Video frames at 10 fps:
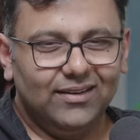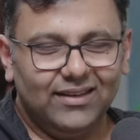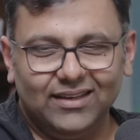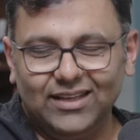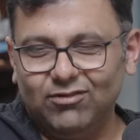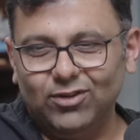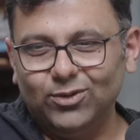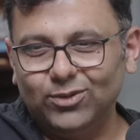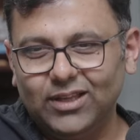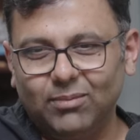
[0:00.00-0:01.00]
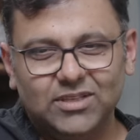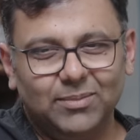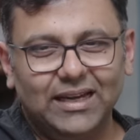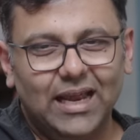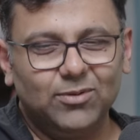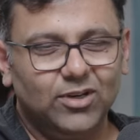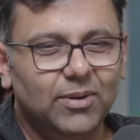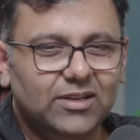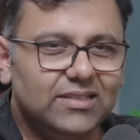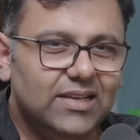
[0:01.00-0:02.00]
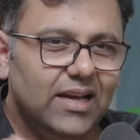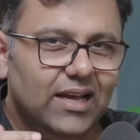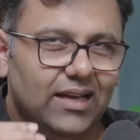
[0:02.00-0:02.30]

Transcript: uh, give you thumbs up and claps on it, because